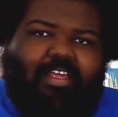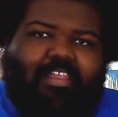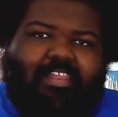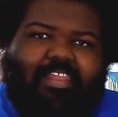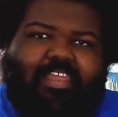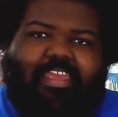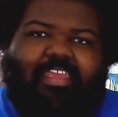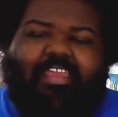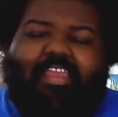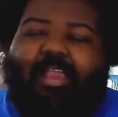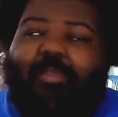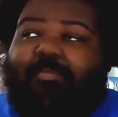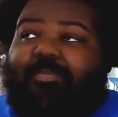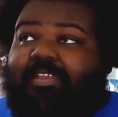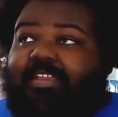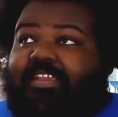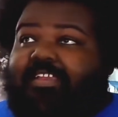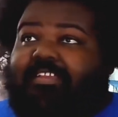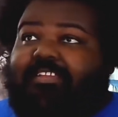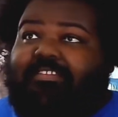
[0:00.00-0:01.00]
Like, I
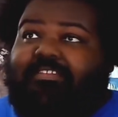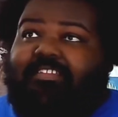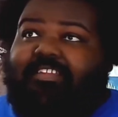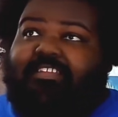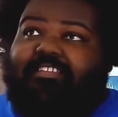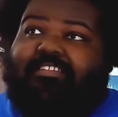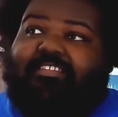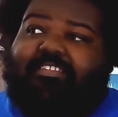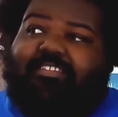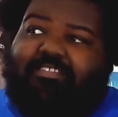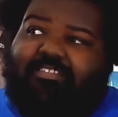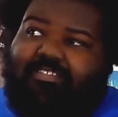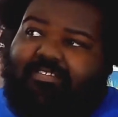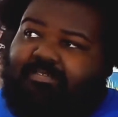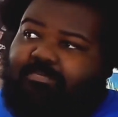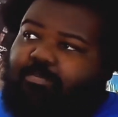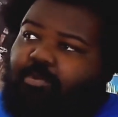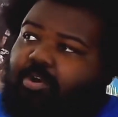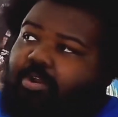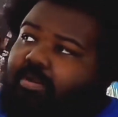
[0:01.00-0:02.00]
mean,
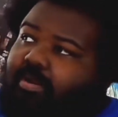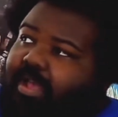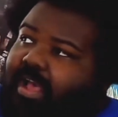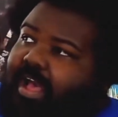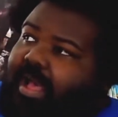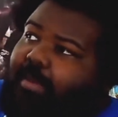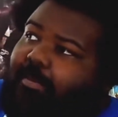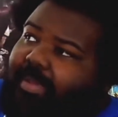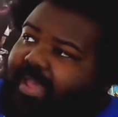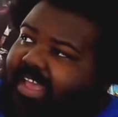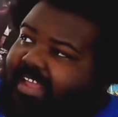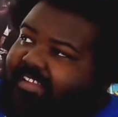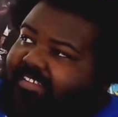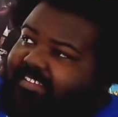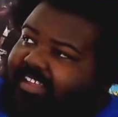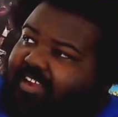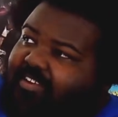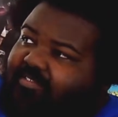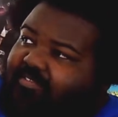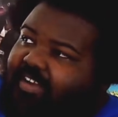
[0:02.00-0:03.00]
Mortal Kombat is,
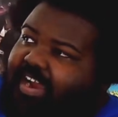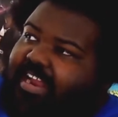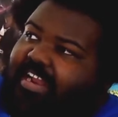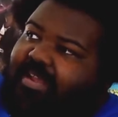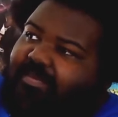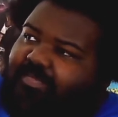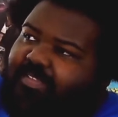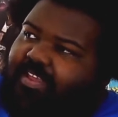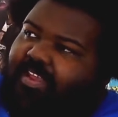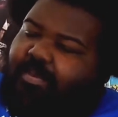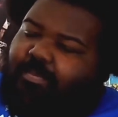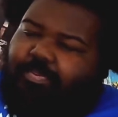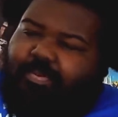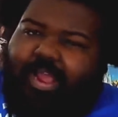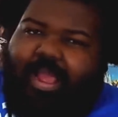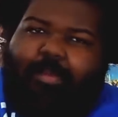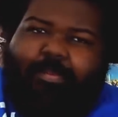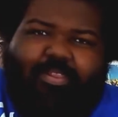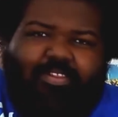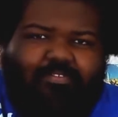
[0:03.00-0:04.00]
like, right up there,
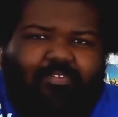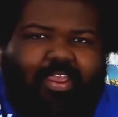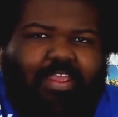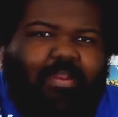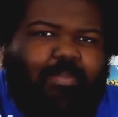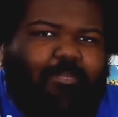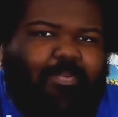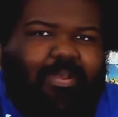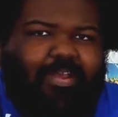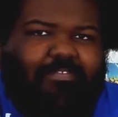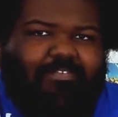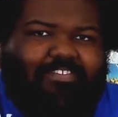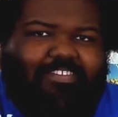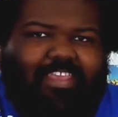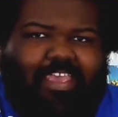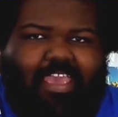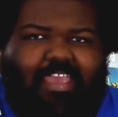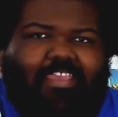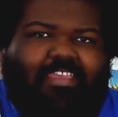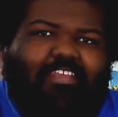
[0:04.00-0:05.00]
probably right above
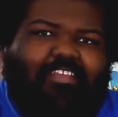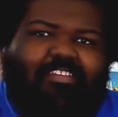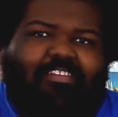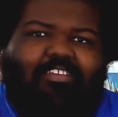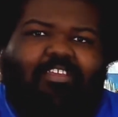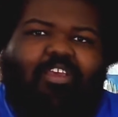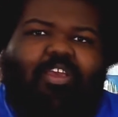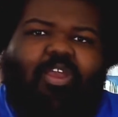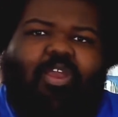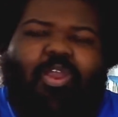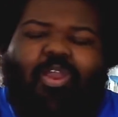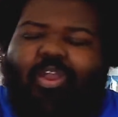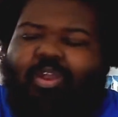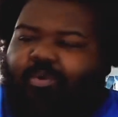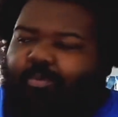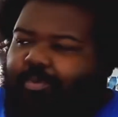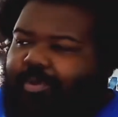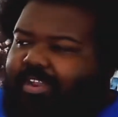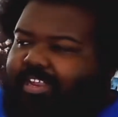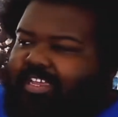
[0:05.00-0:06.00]
Tekken
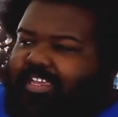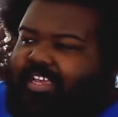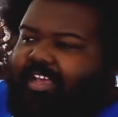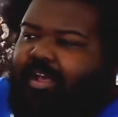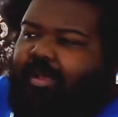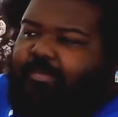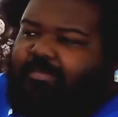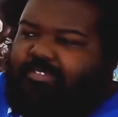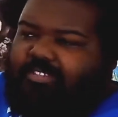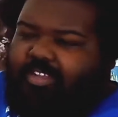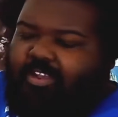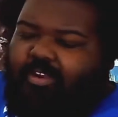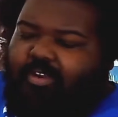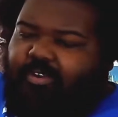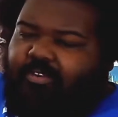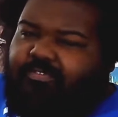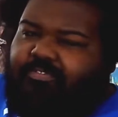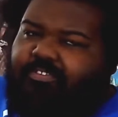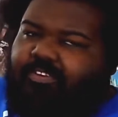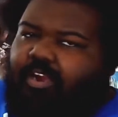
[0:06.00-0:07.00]
when it comes to
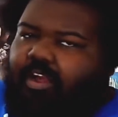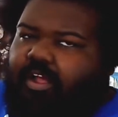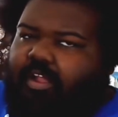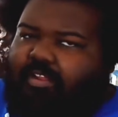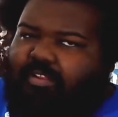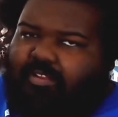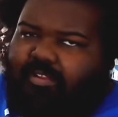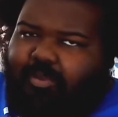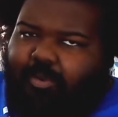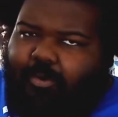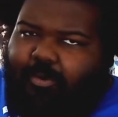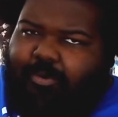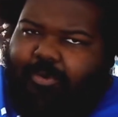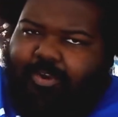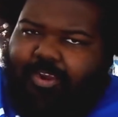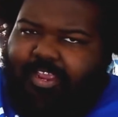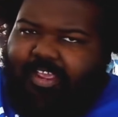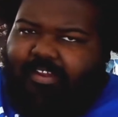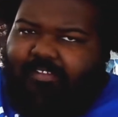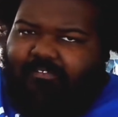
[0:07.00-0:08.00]
overall
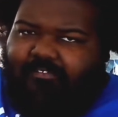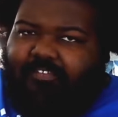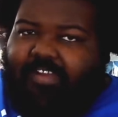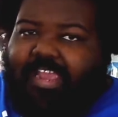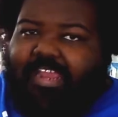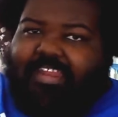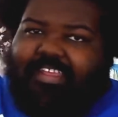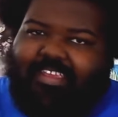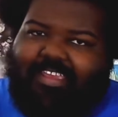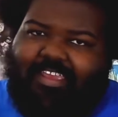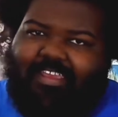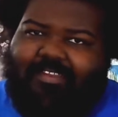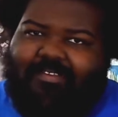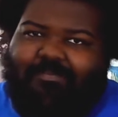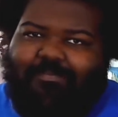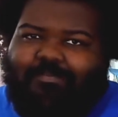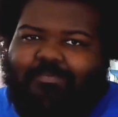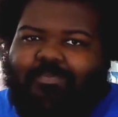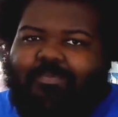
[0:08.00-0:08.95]
lore in a fighting game.